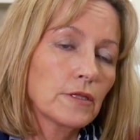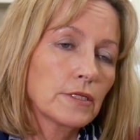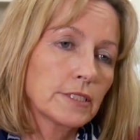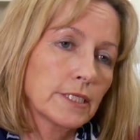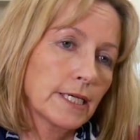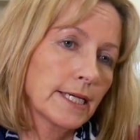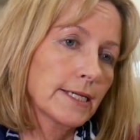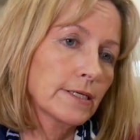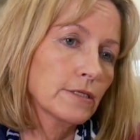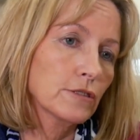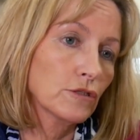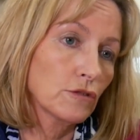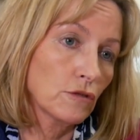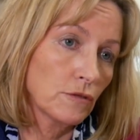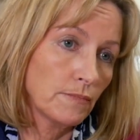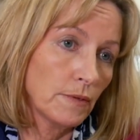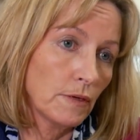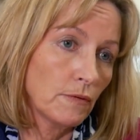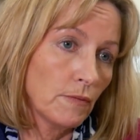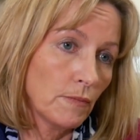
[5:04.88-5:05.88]
The tick
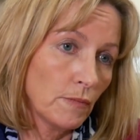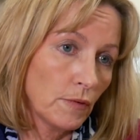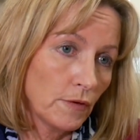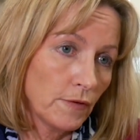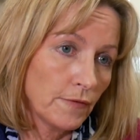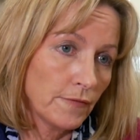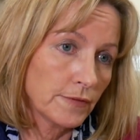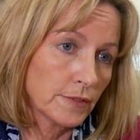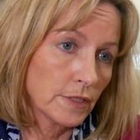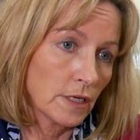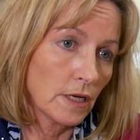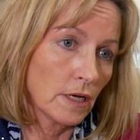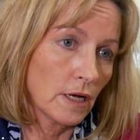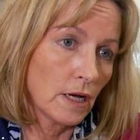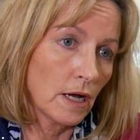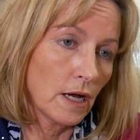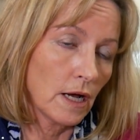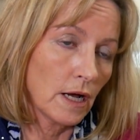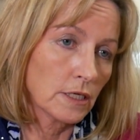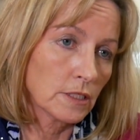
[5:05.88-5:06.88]
should be removed
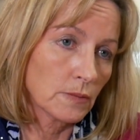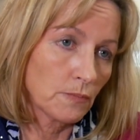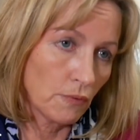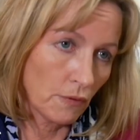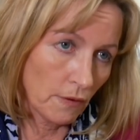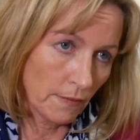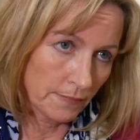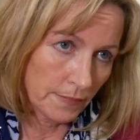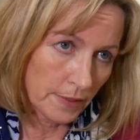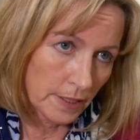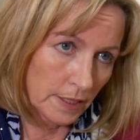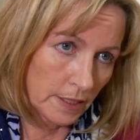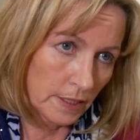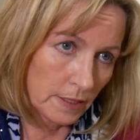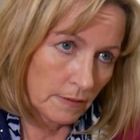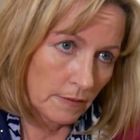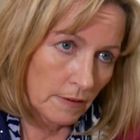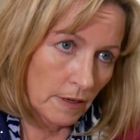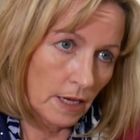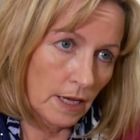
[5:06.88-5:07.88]
as
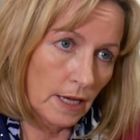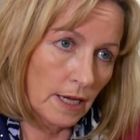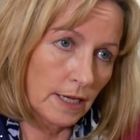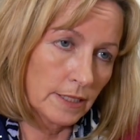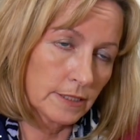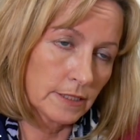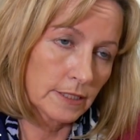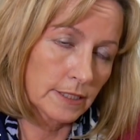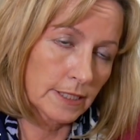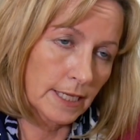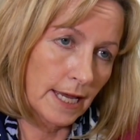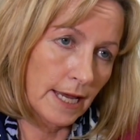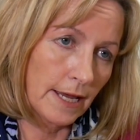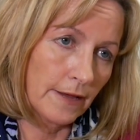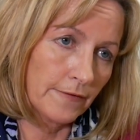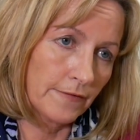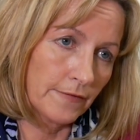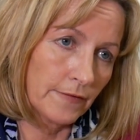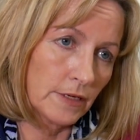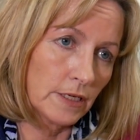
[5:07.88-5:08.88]
promptly and as
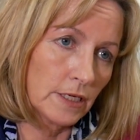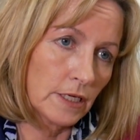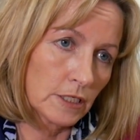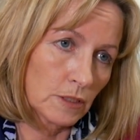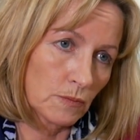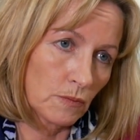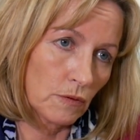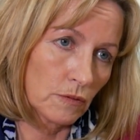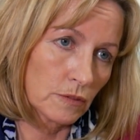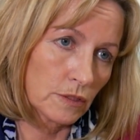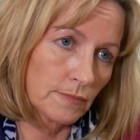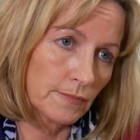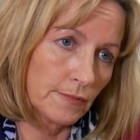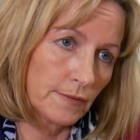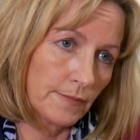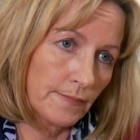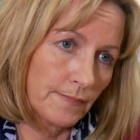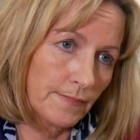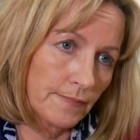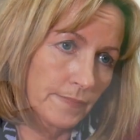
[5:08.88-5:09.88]
carefully as
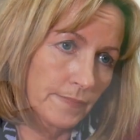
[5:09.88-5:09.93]
possible.